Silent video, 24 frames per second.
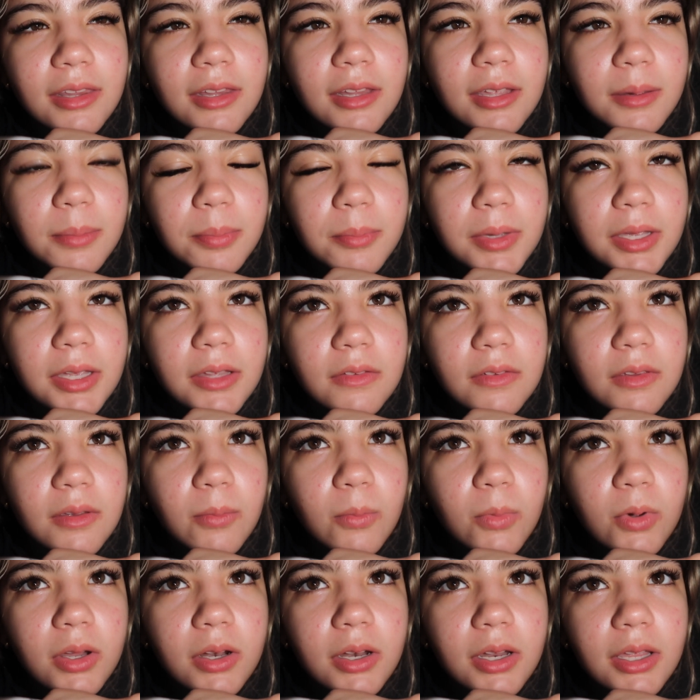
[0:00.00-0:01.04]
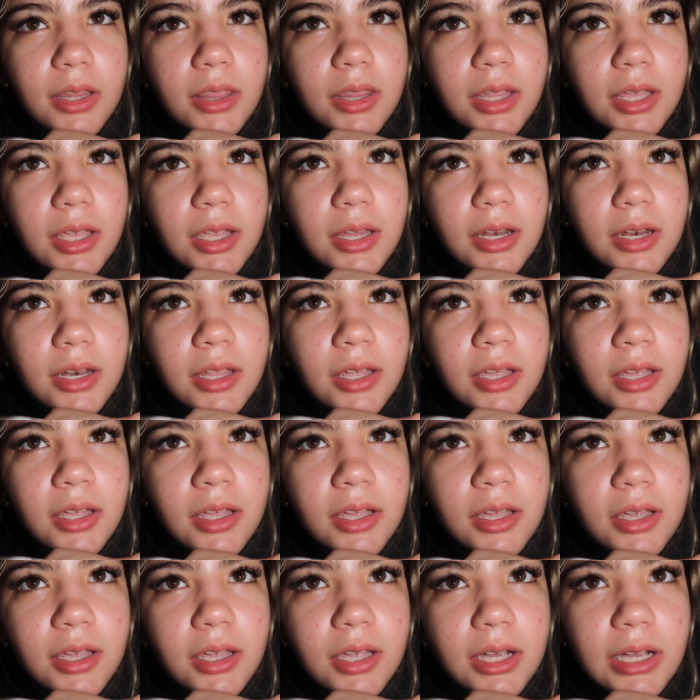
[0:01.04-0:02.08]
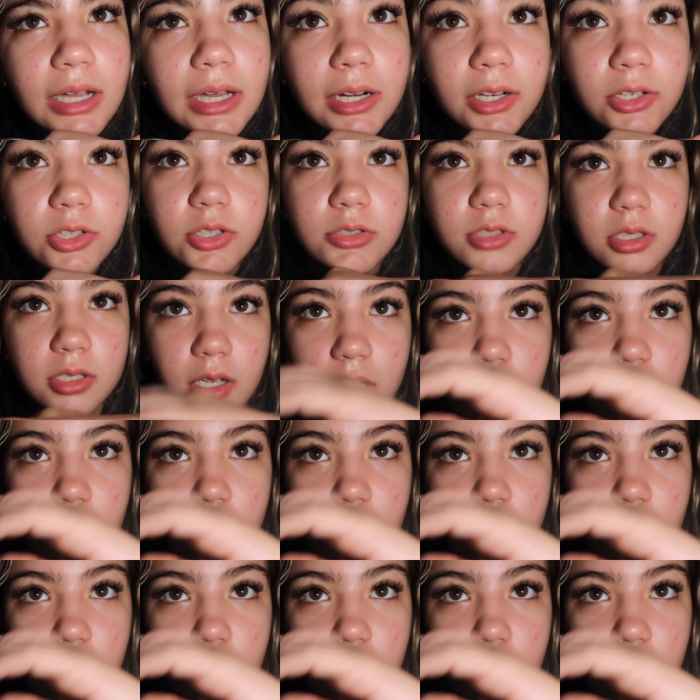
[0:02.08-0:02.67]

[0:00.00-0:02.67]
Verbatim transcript: like me and someone and then it kind of just